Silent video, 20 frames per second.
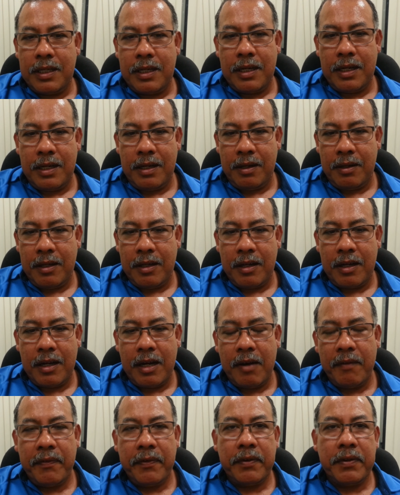Uh, and
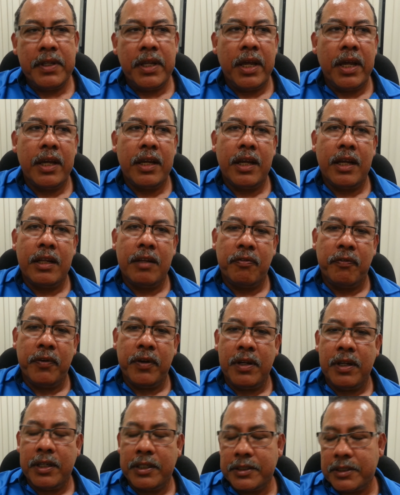half the day I
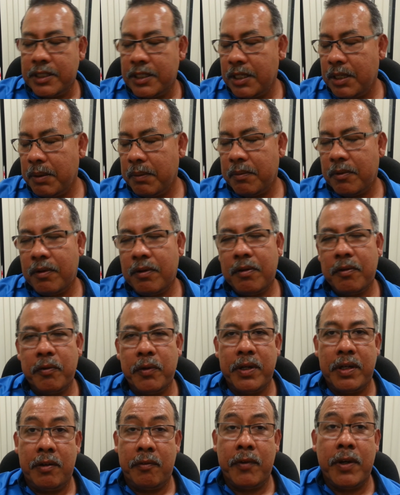feeling asleep.
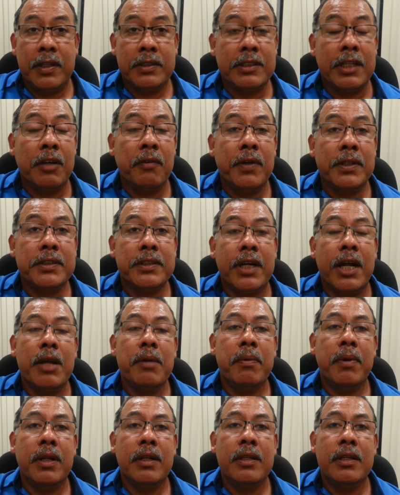Always I was I was
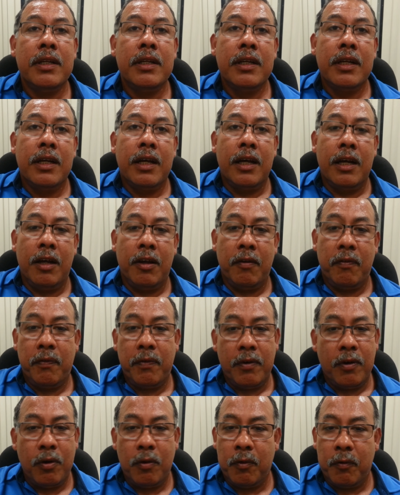driving. I
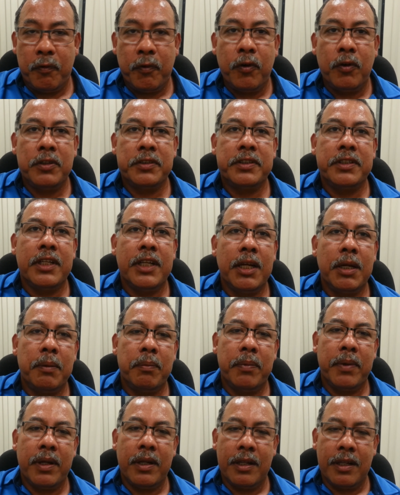almost fall
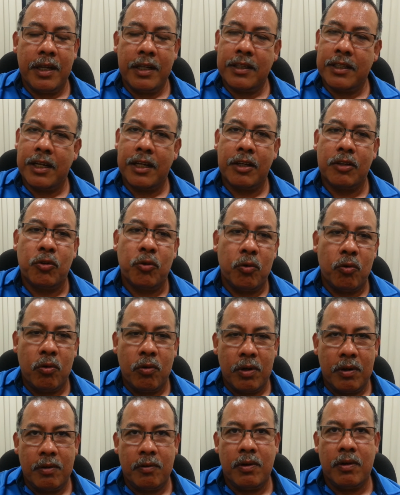asleep, and I try
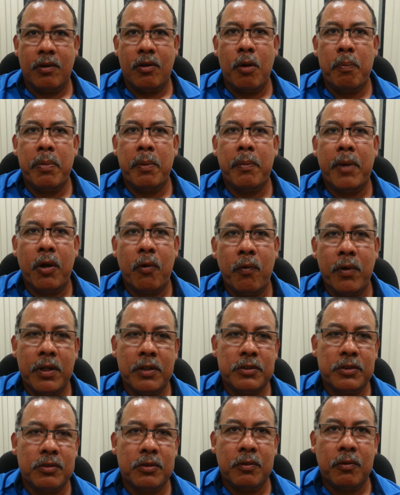to open my
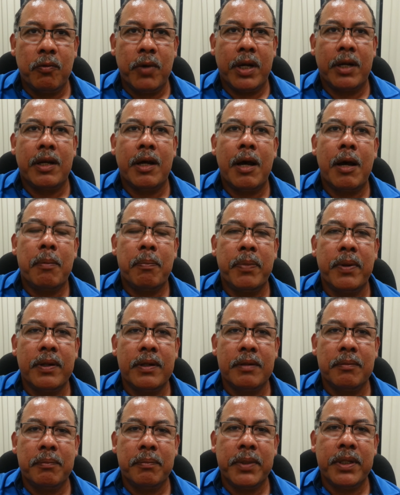windows to wake up
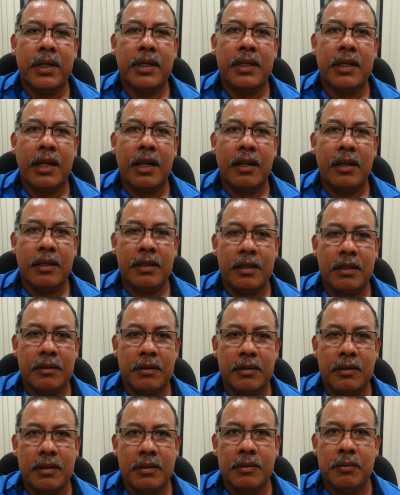and be uh,
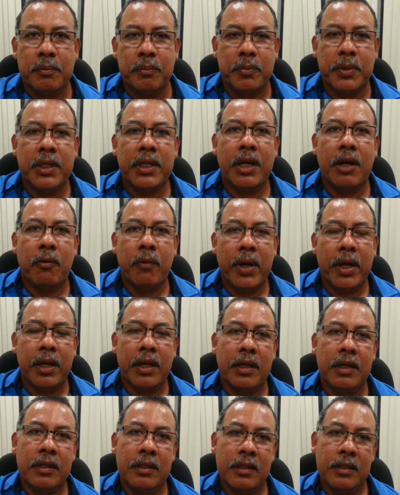be
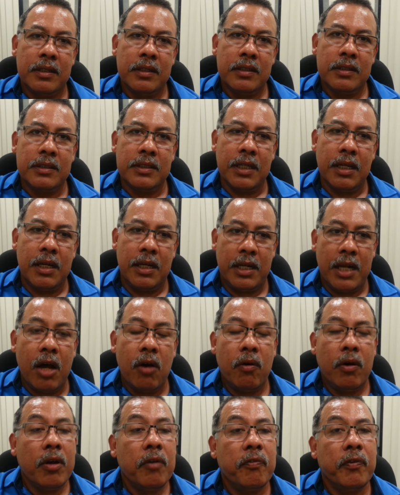awake. Yeah,
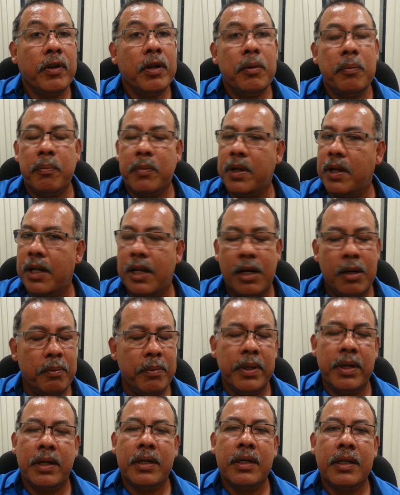now I feeling a
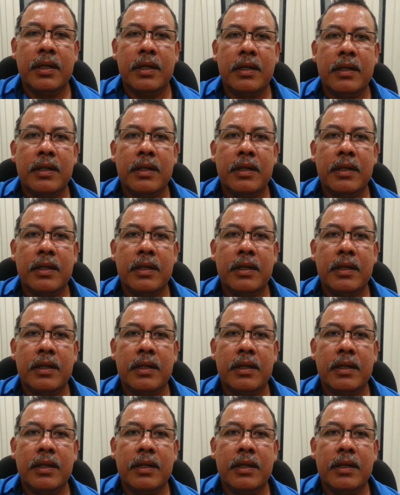lot better.